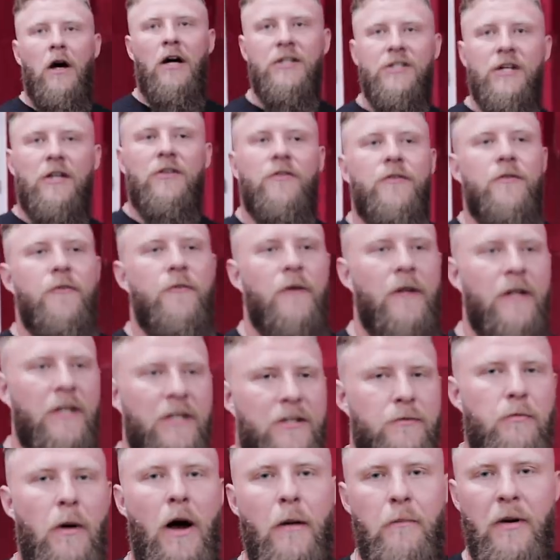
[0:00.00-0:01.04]
I just
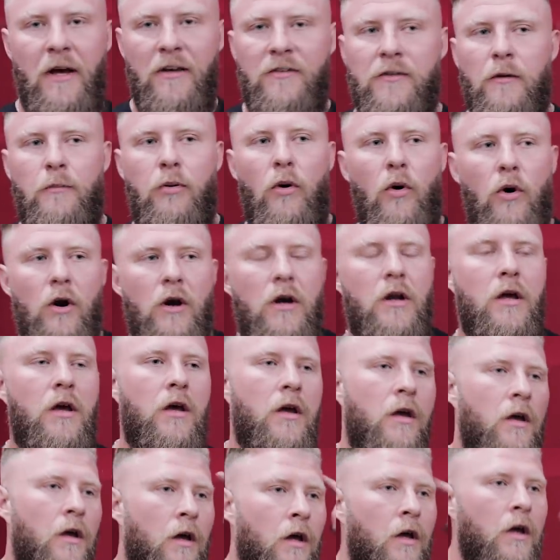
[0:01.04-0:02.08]
finished my base support
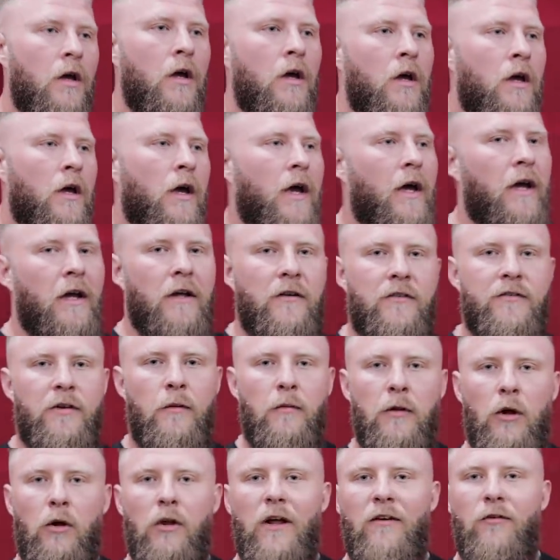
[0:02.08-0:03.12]
and
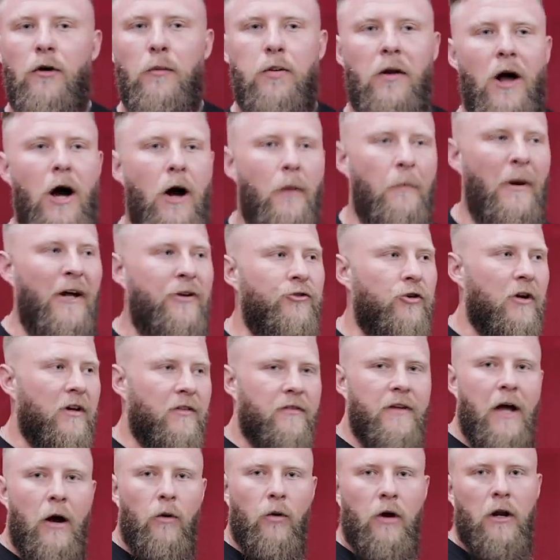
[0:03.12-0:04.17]
some low-level
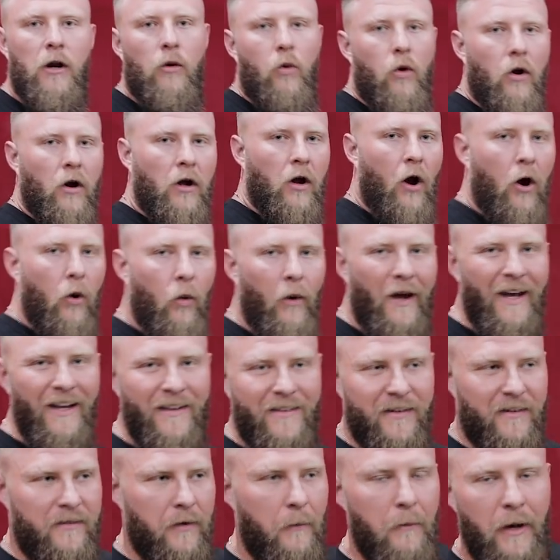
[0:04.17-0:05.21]
plyometrics. Now we're gonna work our way
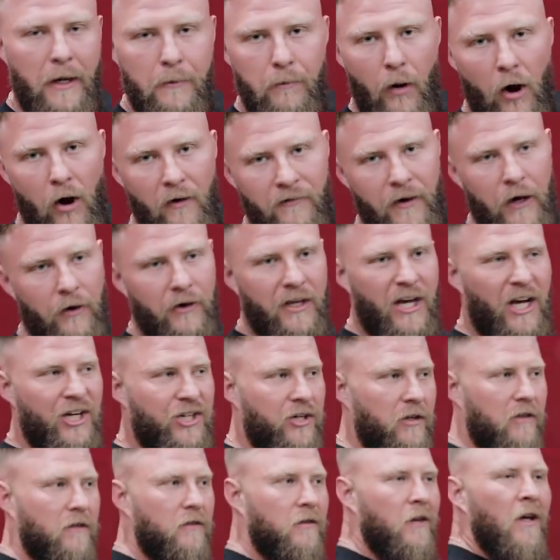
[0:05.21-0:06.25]
into some med ball
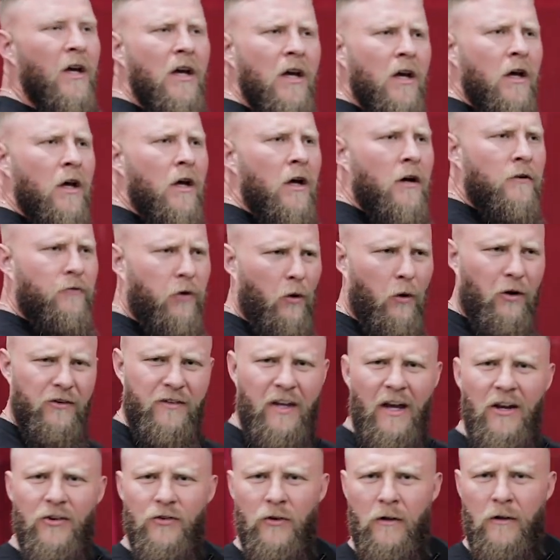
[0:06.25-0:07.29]
variations for
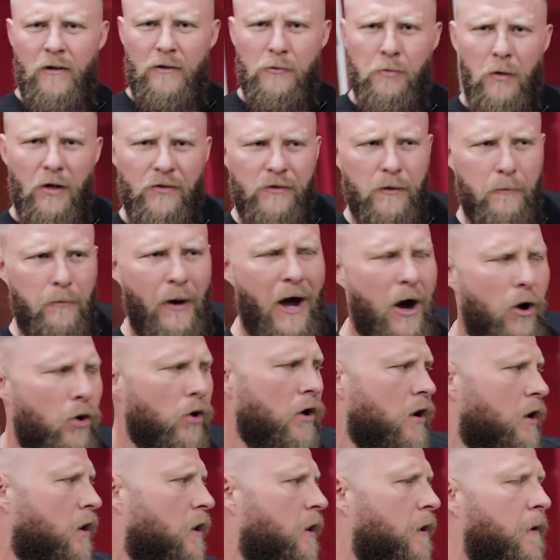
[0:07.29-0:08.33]
rotational explosive
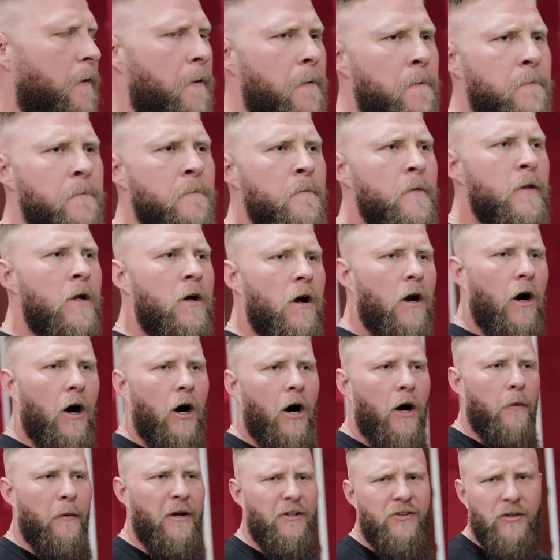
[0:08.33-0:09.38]
power.
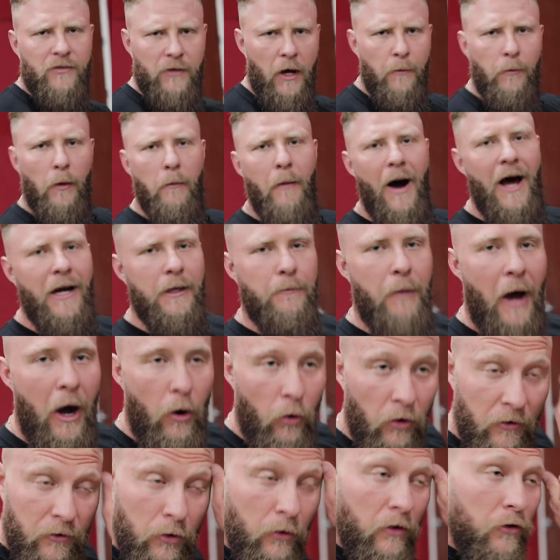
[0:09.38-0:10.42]
And just upper body
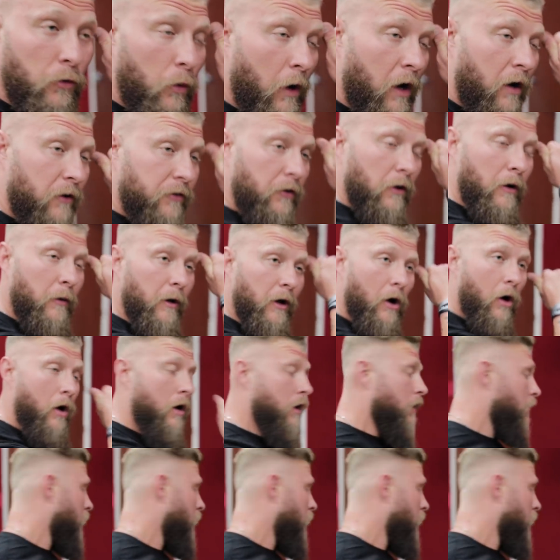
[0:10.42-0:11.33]
power too as well. So here we go.